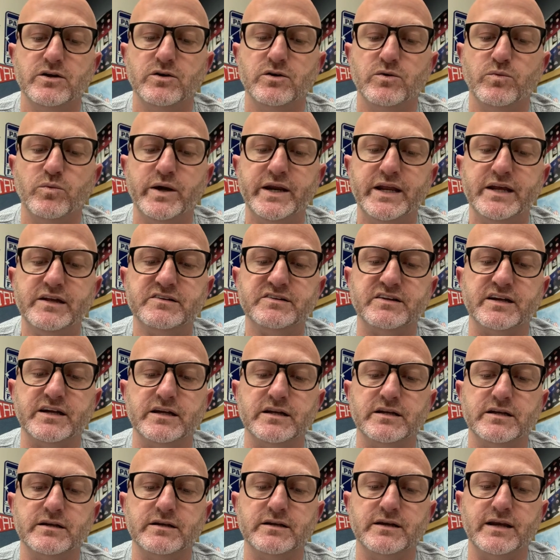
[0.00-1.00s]
What is
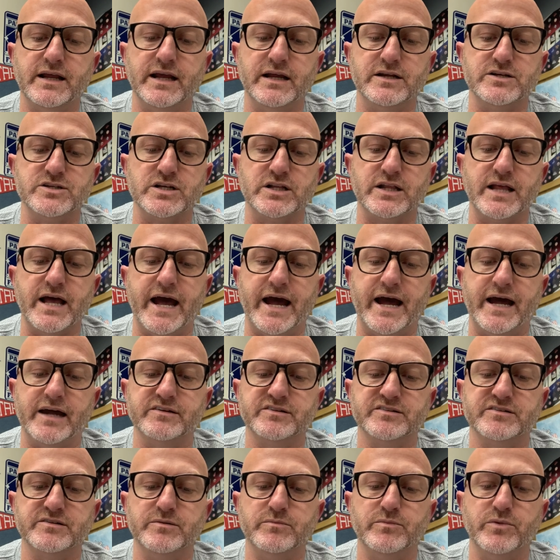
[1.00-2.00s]
it? Angela
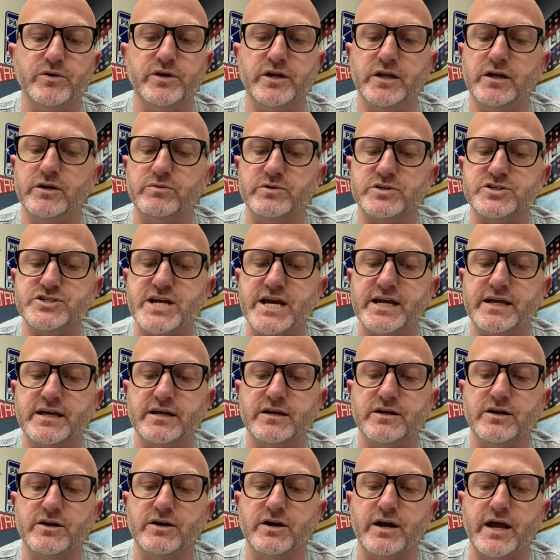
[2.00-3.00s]
asked. Monique was
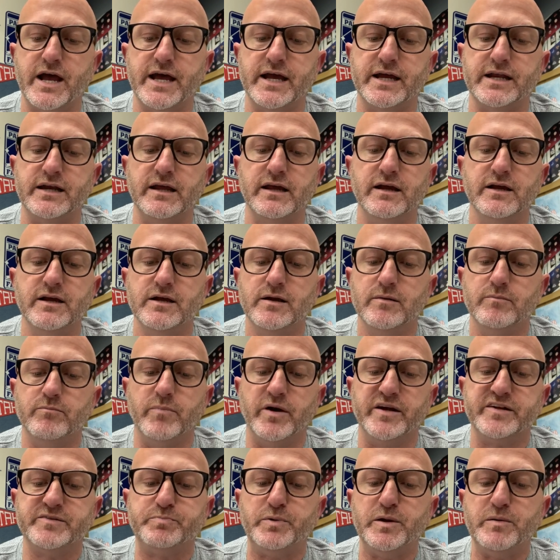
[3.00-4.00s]
shaking her head.
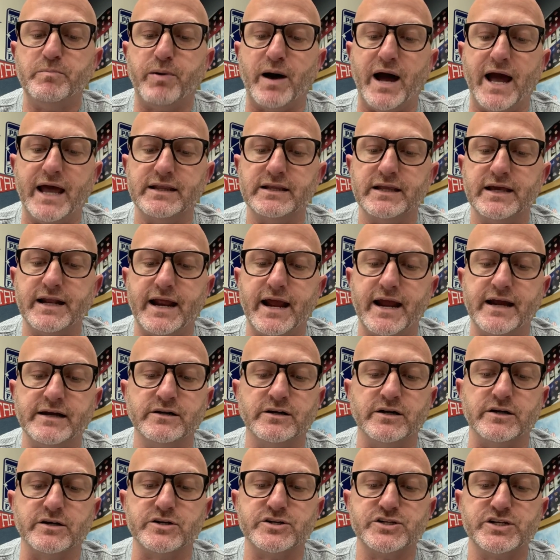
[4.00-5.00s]
Must be pilot
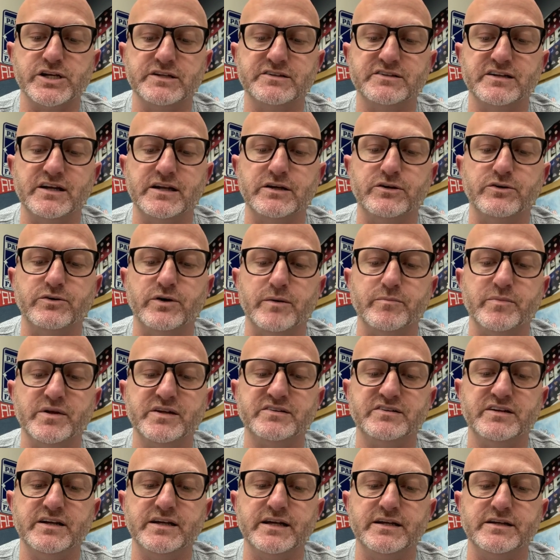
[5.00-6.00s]
error, she said,
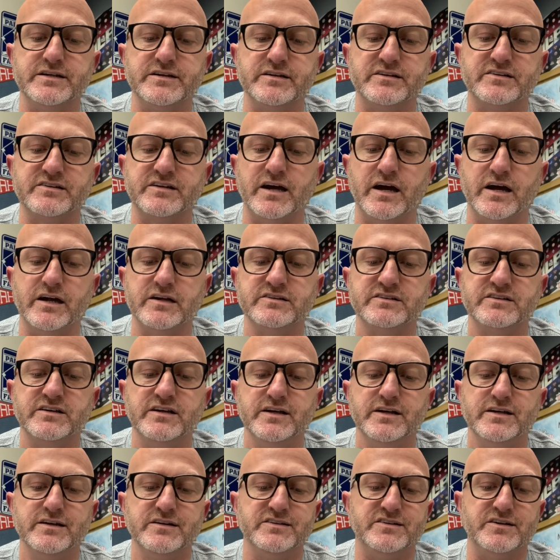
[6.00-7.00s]
grimacing in disgust.
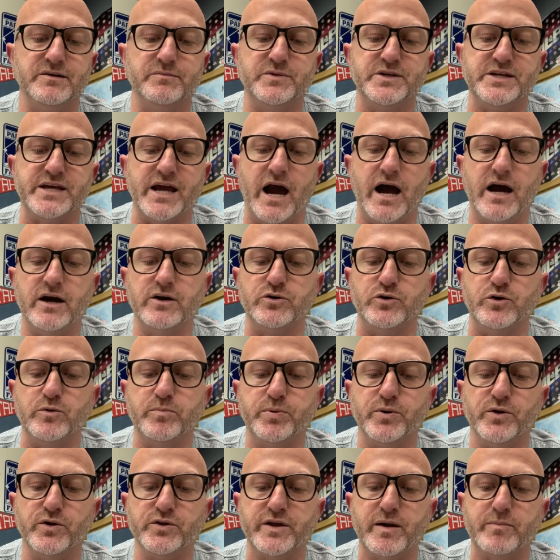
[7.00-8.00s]
Some yahoo
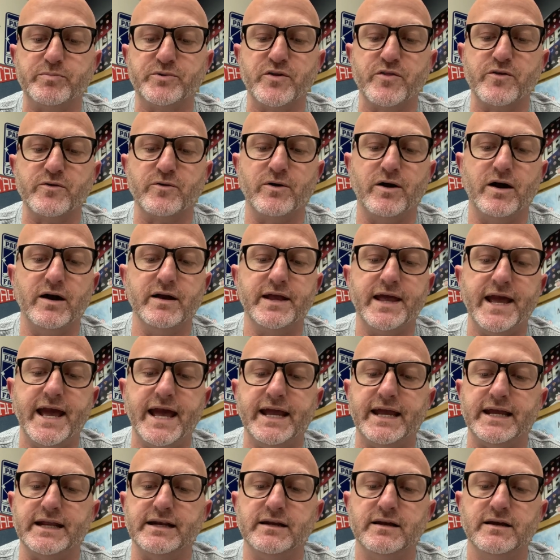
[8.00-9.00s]
pulled up to the wrong
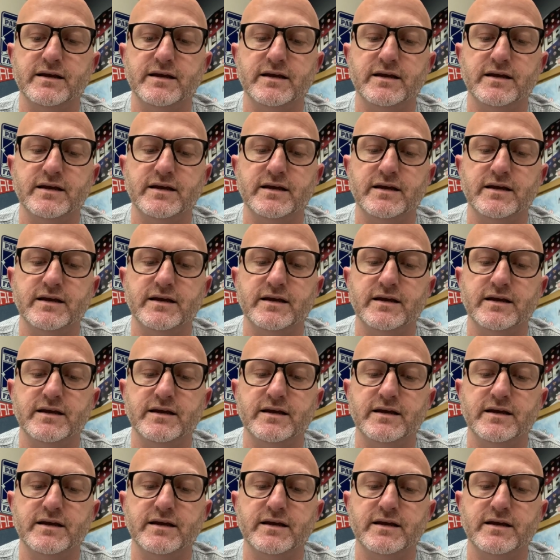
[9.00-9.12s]
gate.